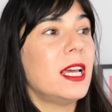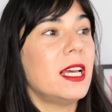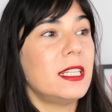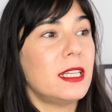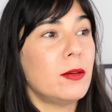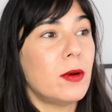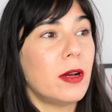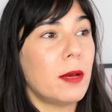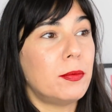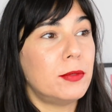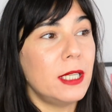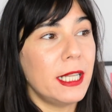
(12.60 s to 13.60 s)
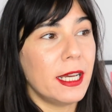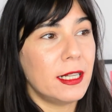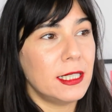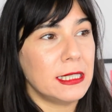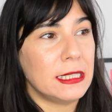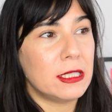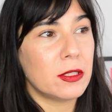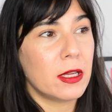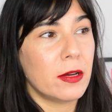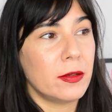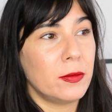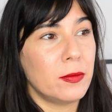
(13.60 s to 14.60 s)
and I woke up really early to
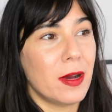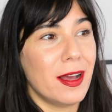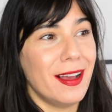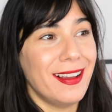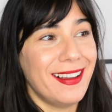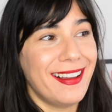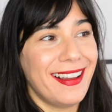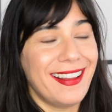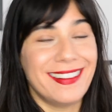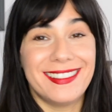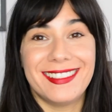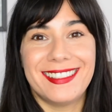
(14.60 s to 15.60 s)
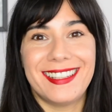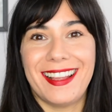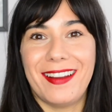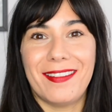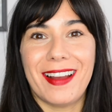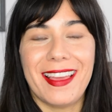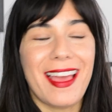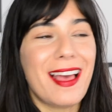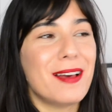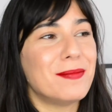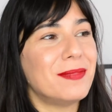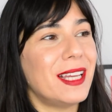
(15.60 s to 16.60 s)
go and work and here I
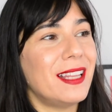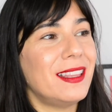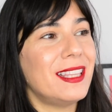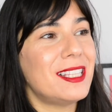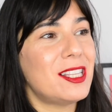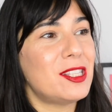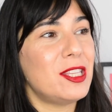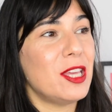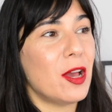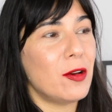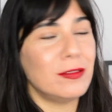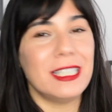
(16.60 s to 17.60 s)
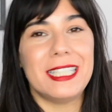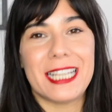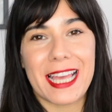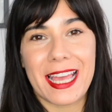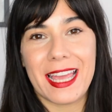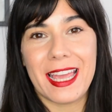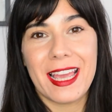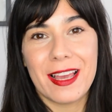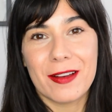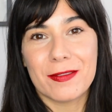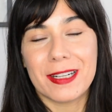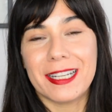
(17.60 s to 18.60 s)
am and this is the only day
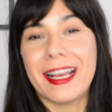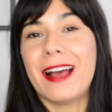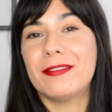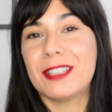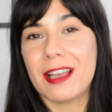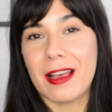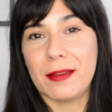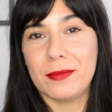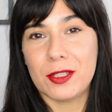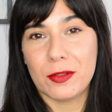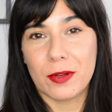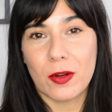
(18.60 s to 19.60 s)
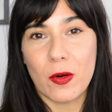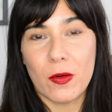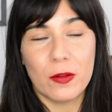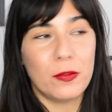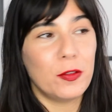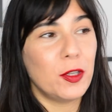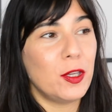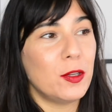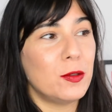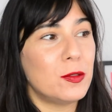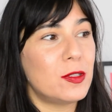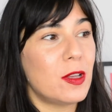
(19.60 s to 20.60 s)
when I have time to record for
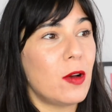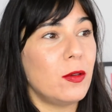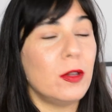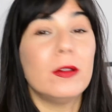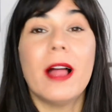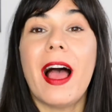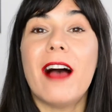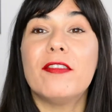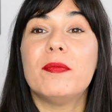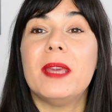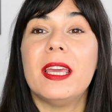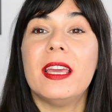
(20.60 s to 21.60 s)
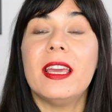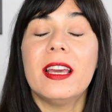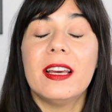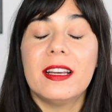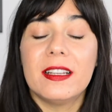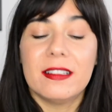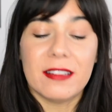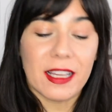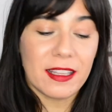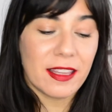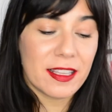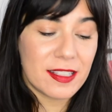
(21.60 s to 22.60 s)
you, so you'll have me
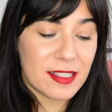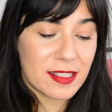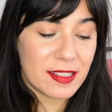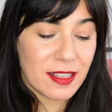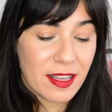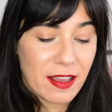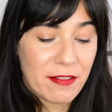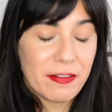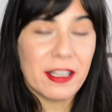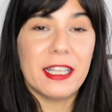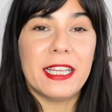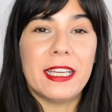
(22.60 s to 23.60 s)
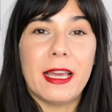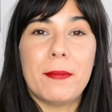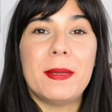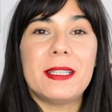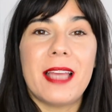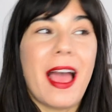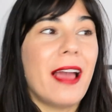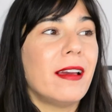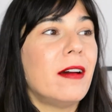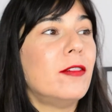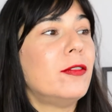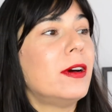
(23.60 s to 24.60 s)
like this, feeling a bit
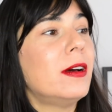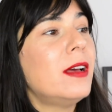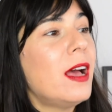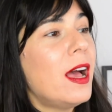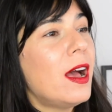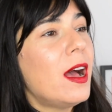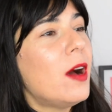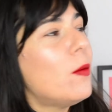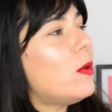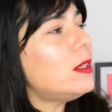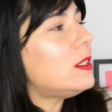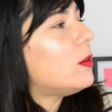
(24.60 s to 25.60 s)
hangover. What